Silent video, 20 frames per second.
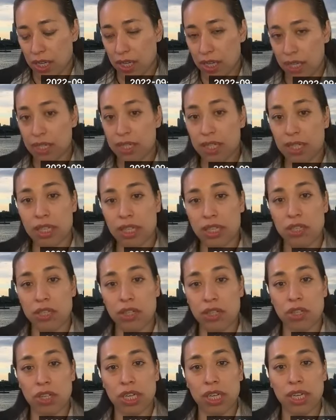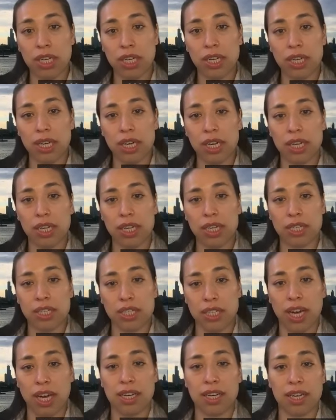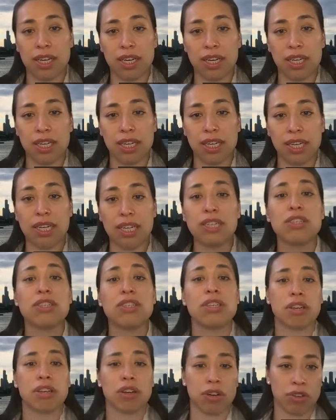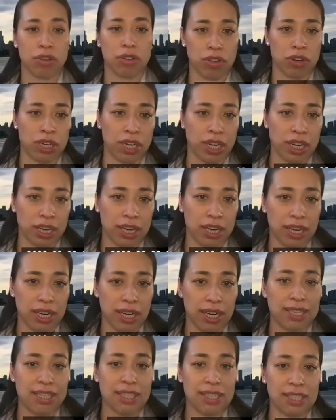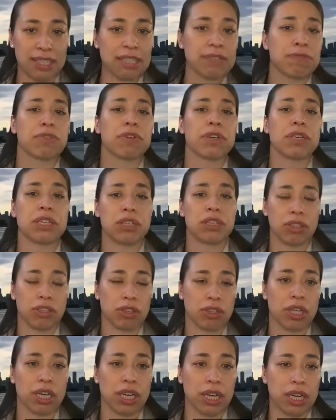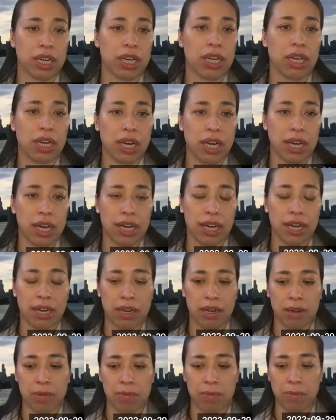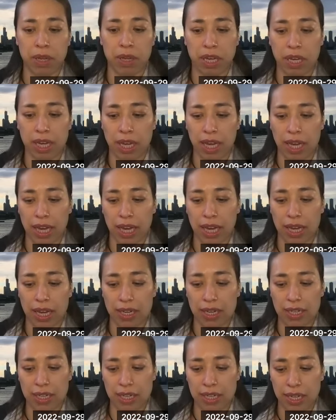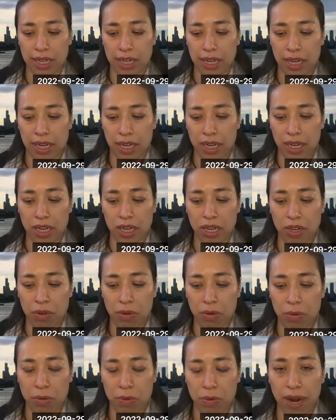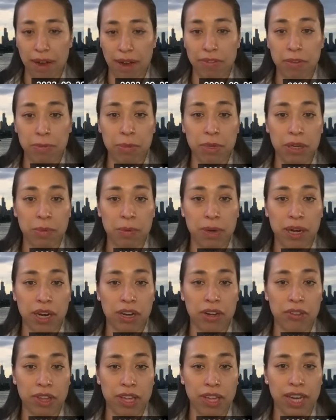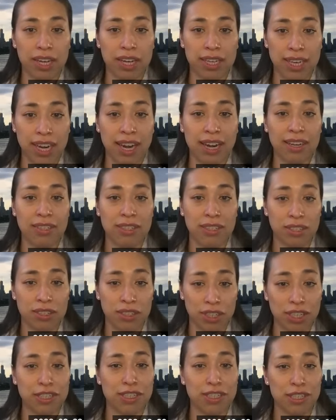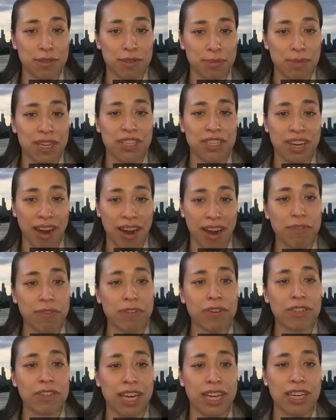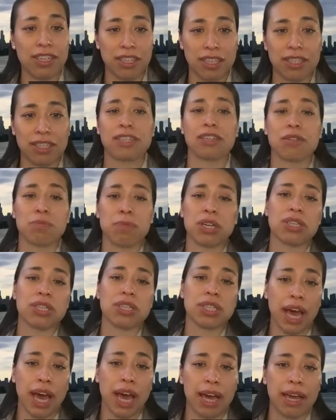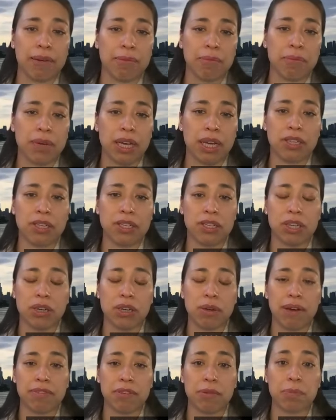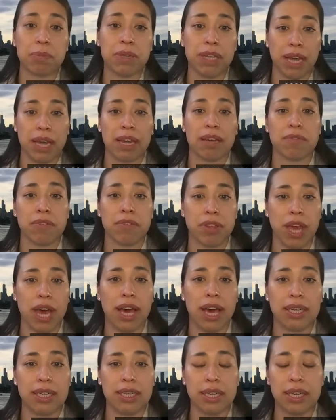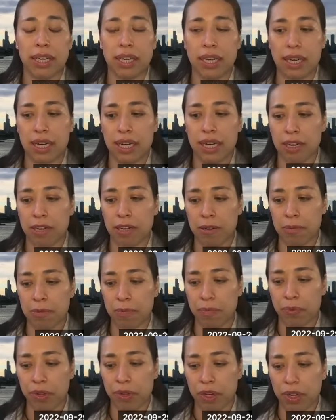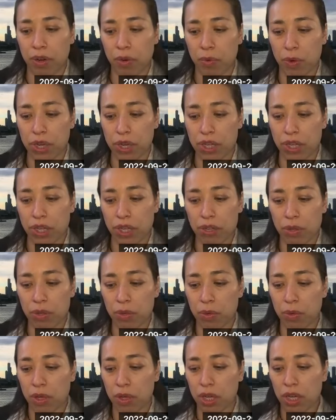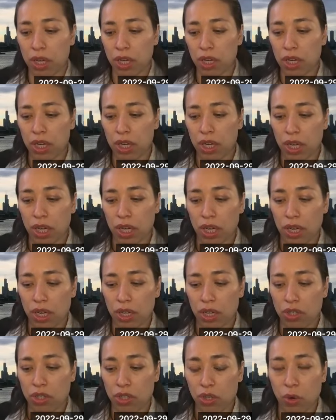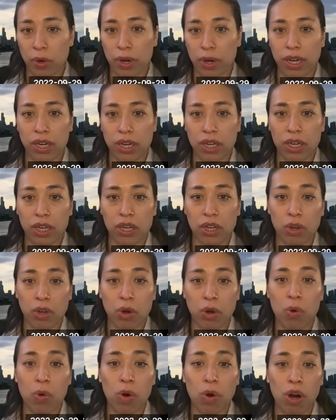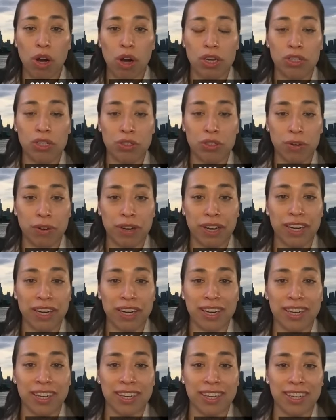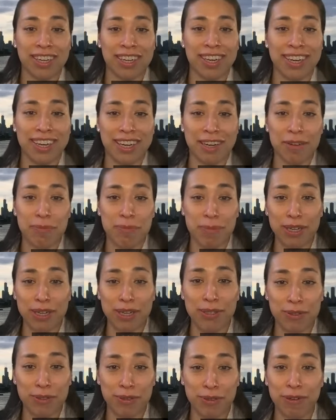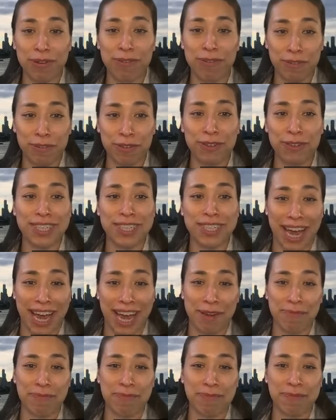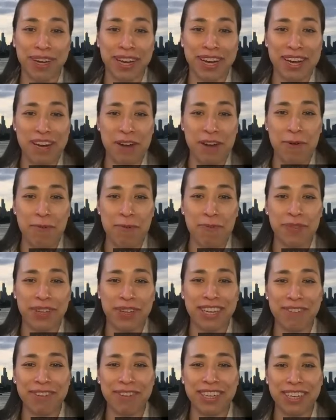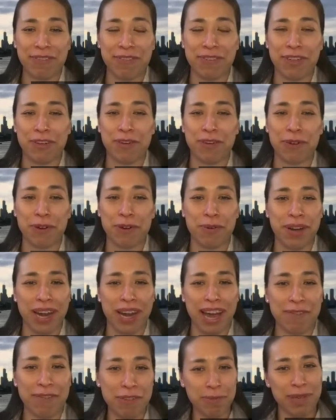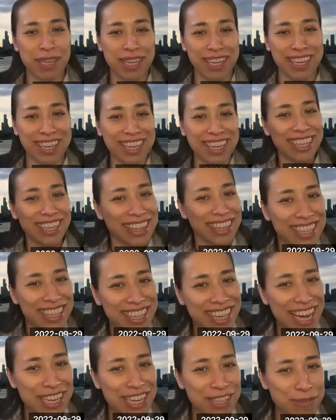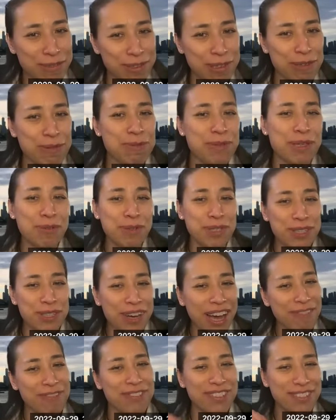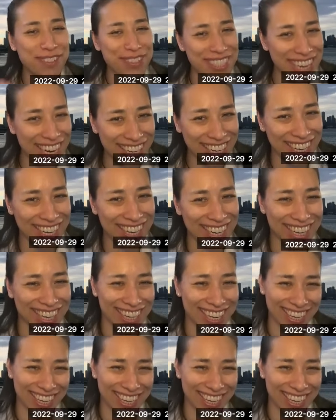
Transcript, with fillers: distance learning is not easier learning it's different learning um, and you have to be aware that it takes just as much effort and just as much time and so you have to plan for that um, when you uh, join you are joining med school full time. Um, even if you don't have to be in the classroom, you still have to study.